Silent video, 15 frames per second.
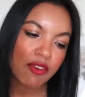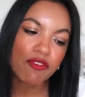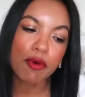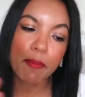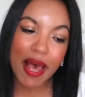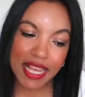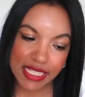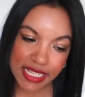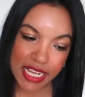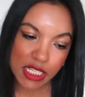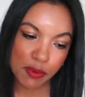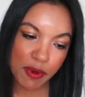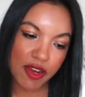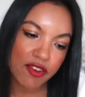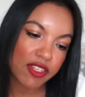for past
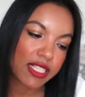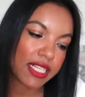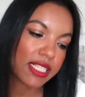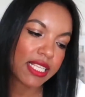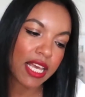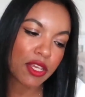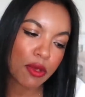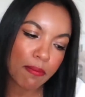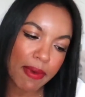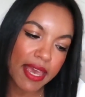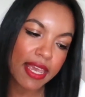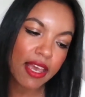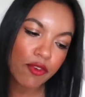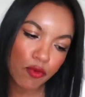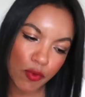experiences that you
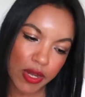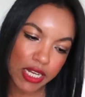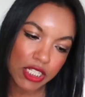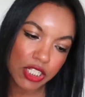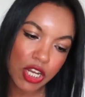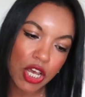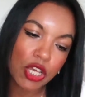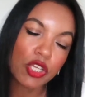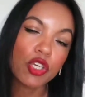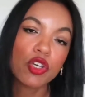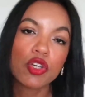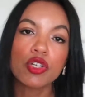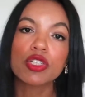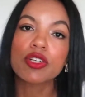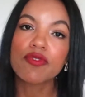may have wished you
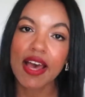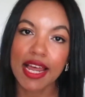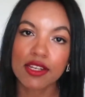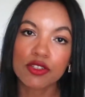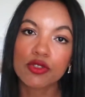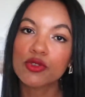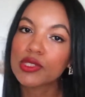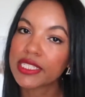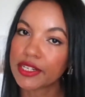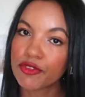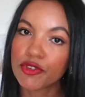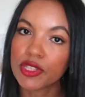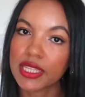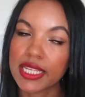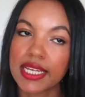could have handled
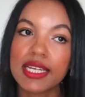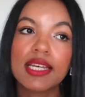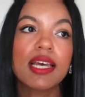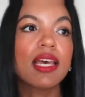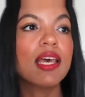differently.